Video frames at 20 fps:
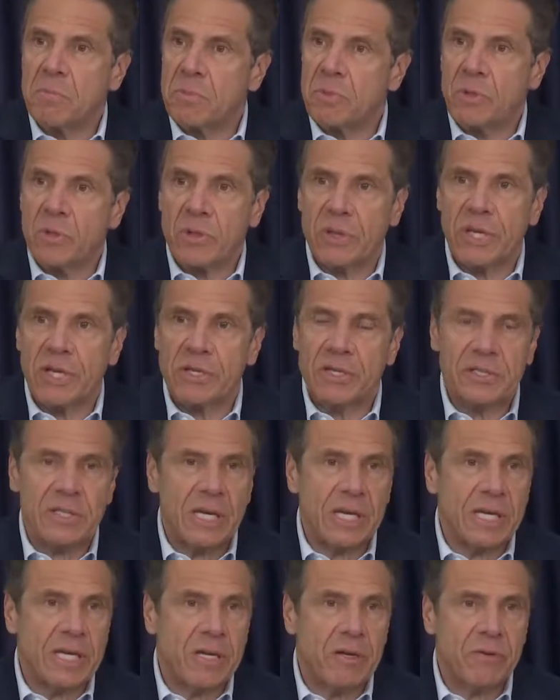You're there to
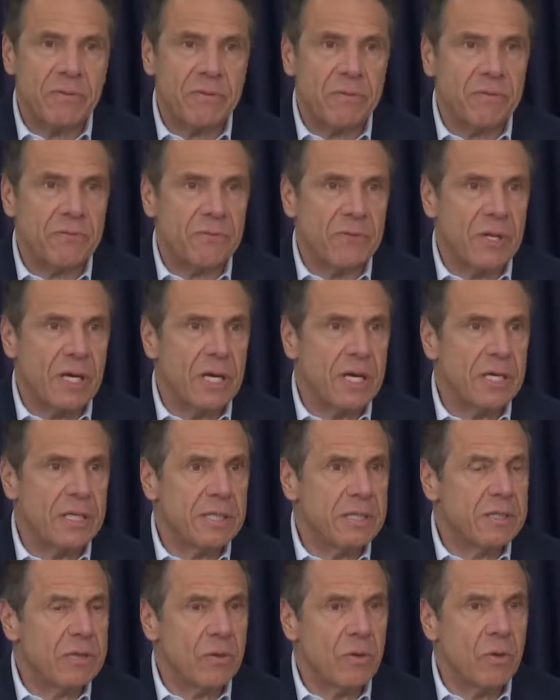take care of a
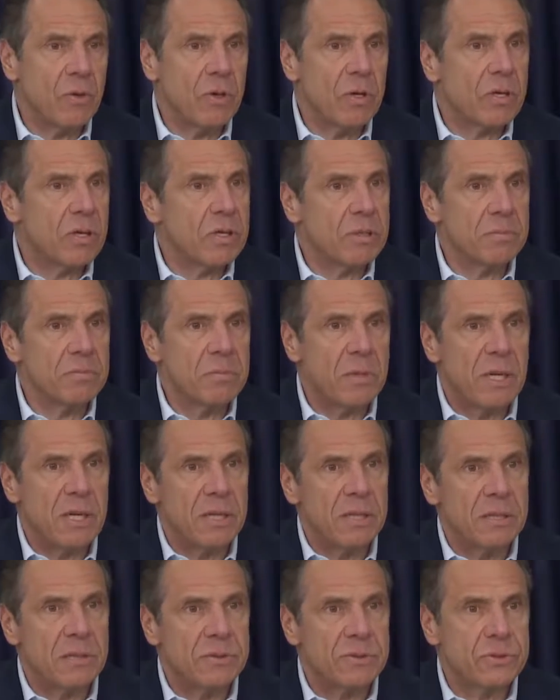flood or
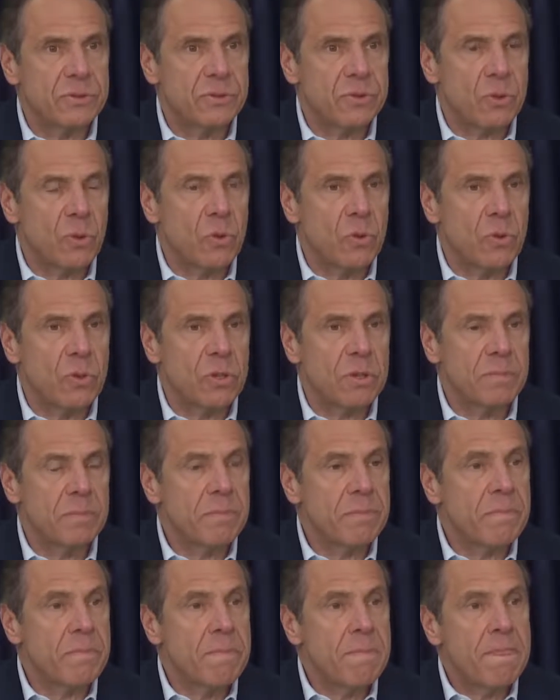a
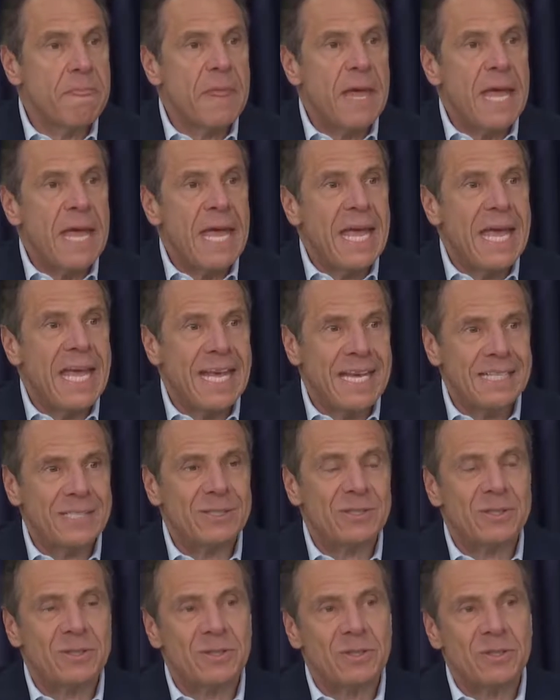storm.
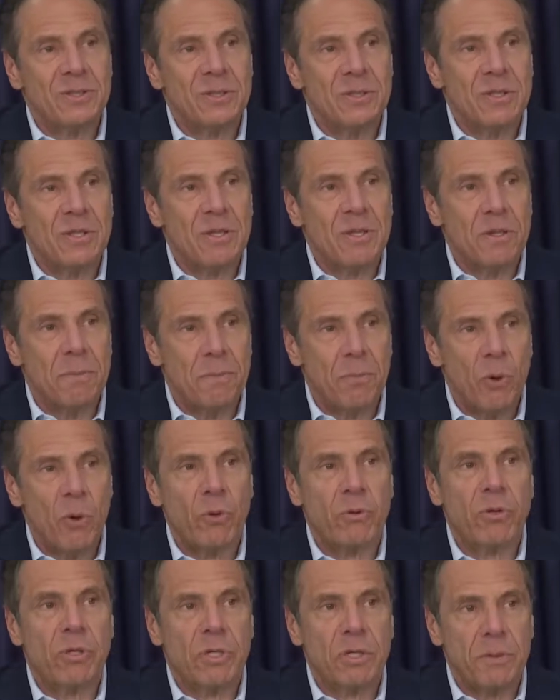It's the
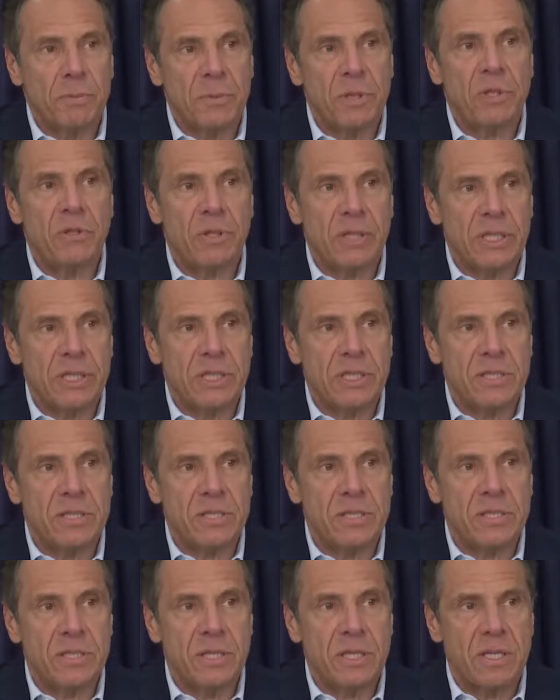poorer
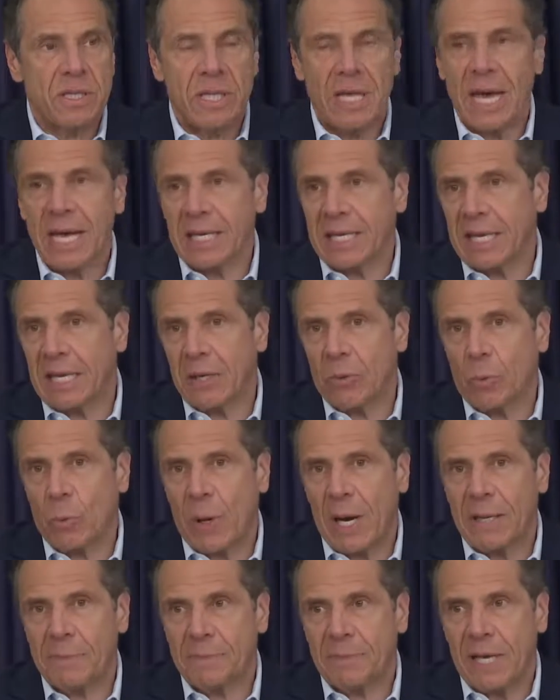communities that get
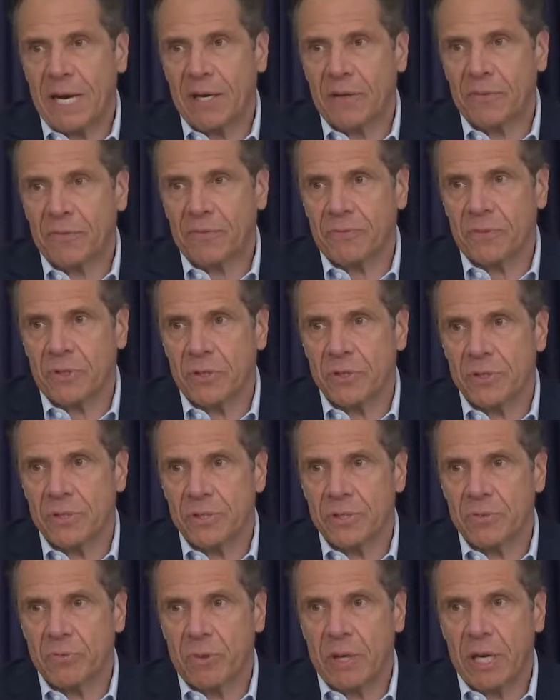wiped out
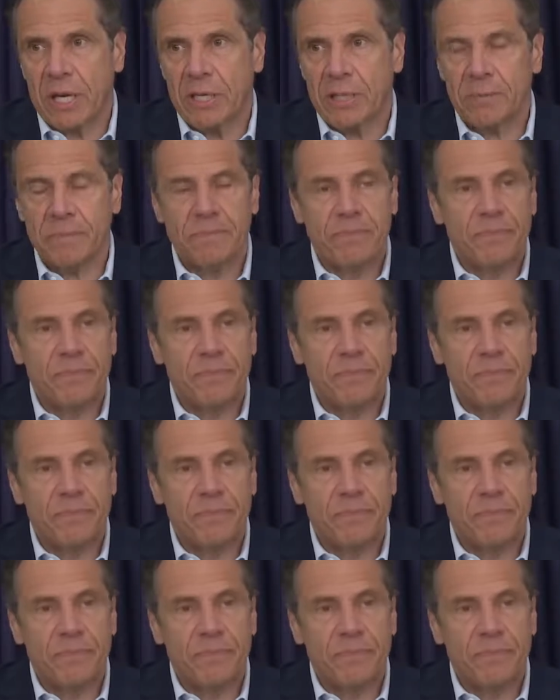first, right?